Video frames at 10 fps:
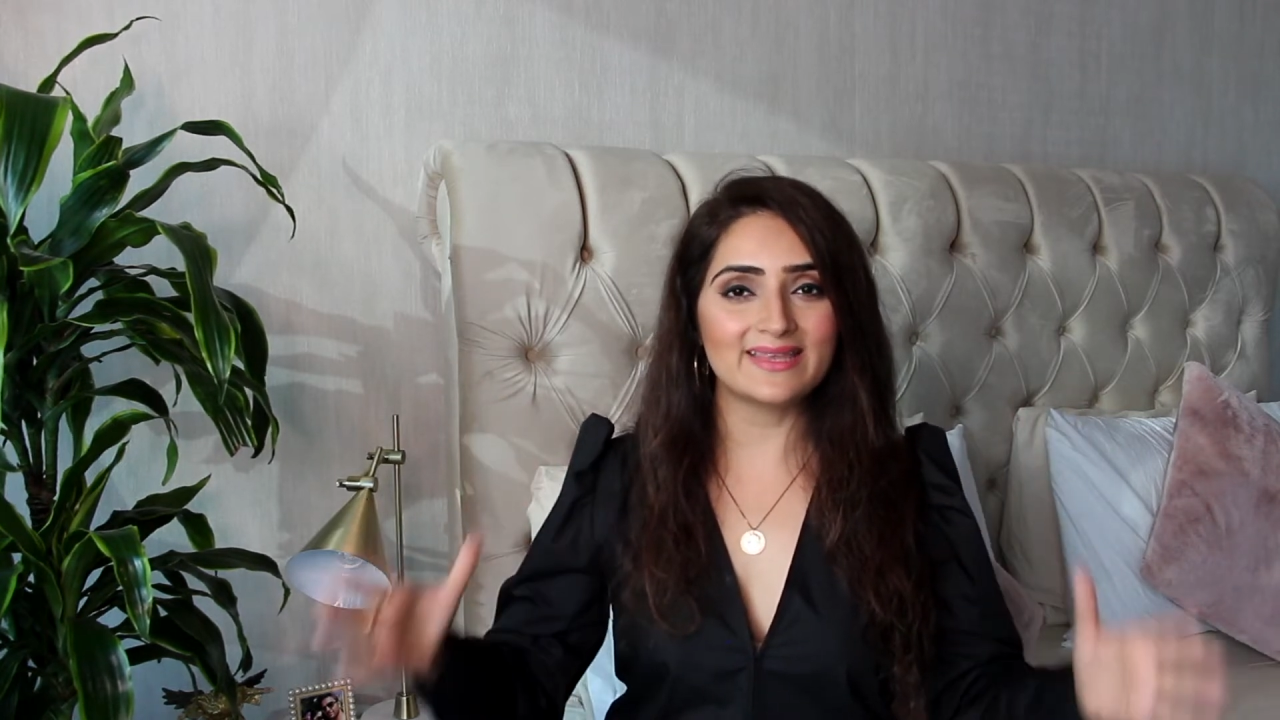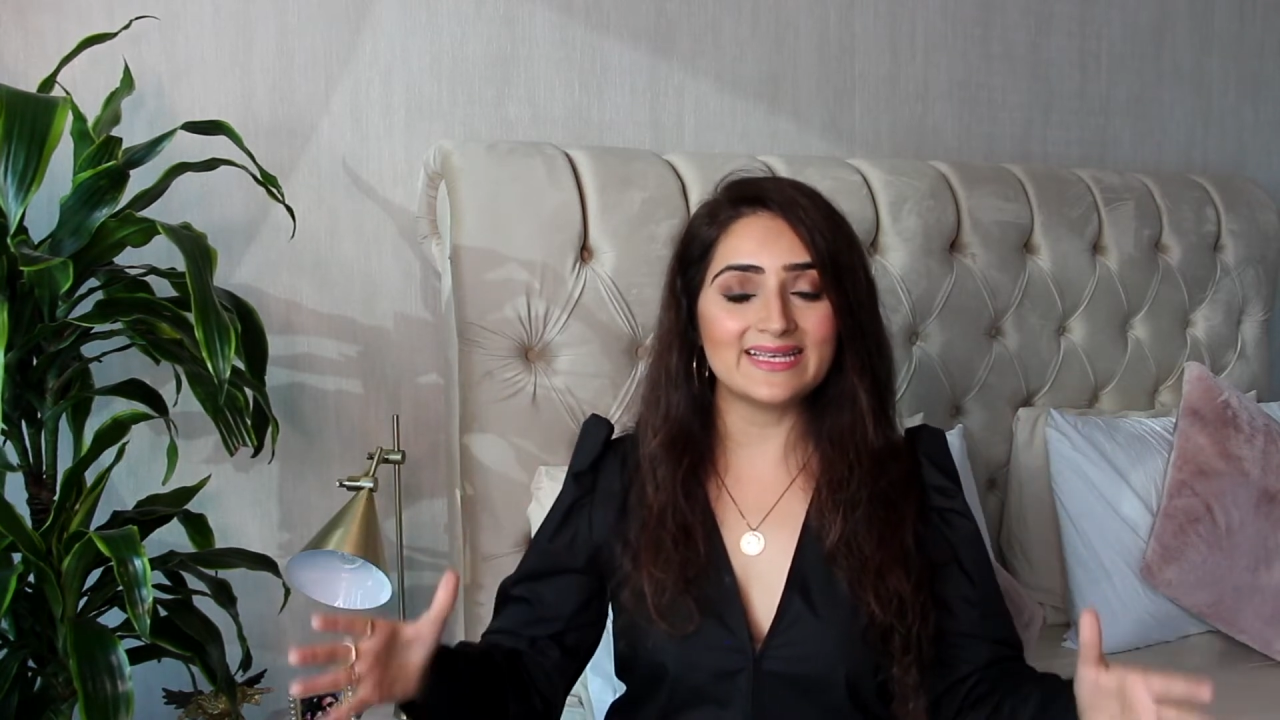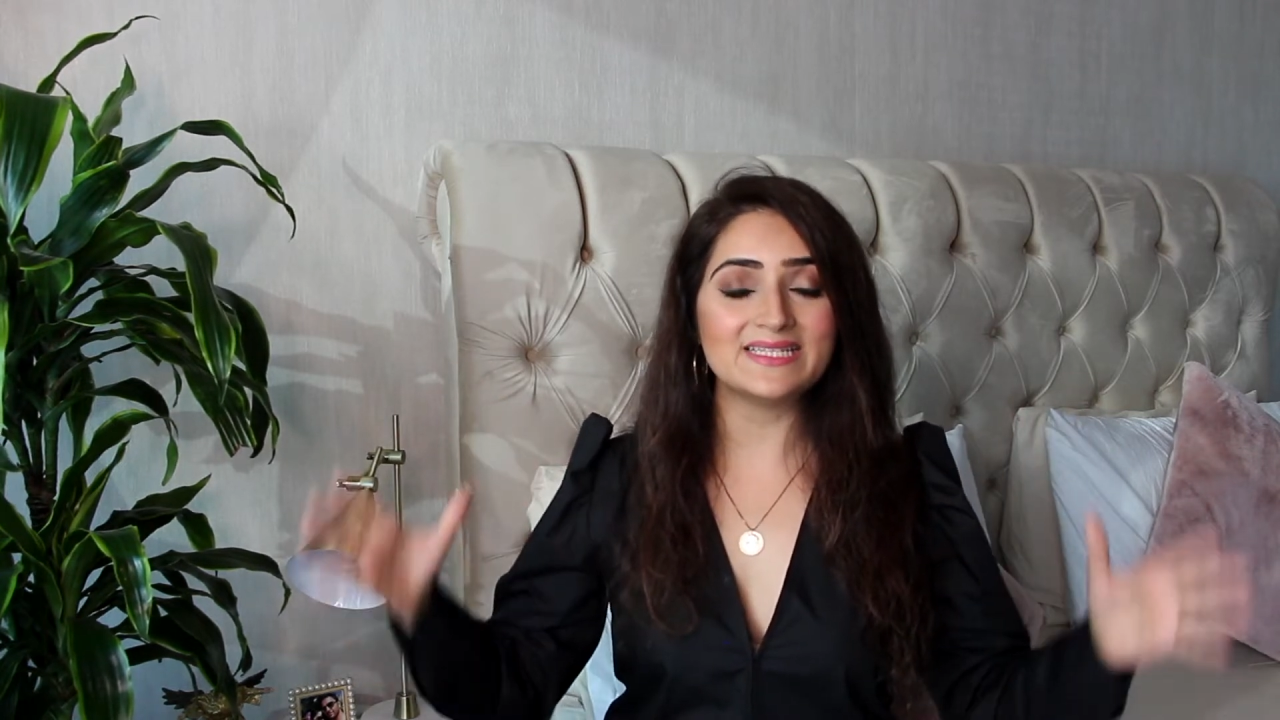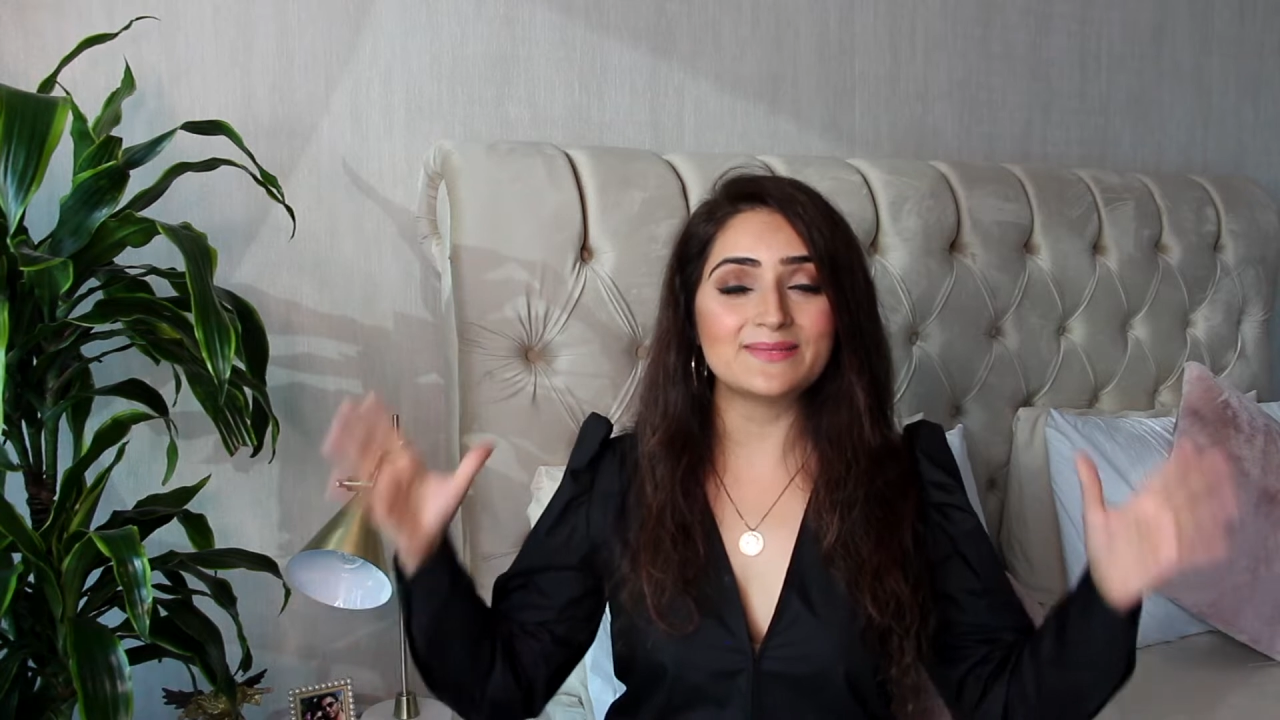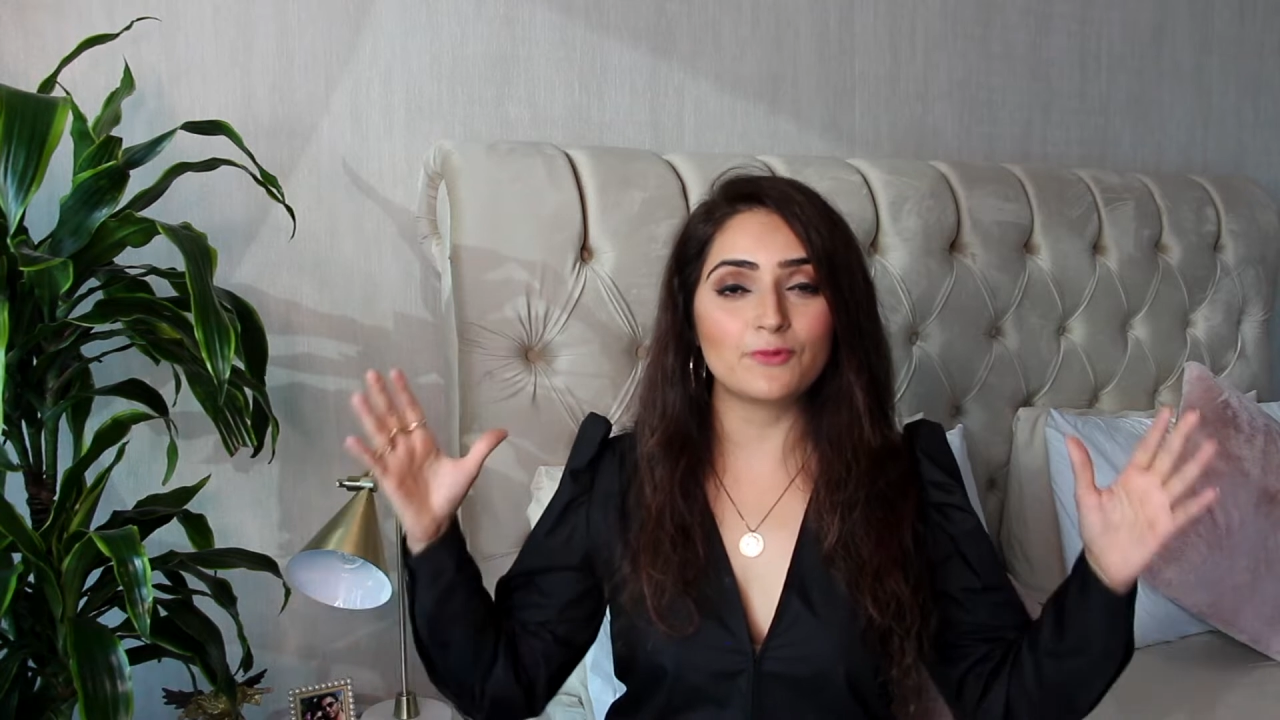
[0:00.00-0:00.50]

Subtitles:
these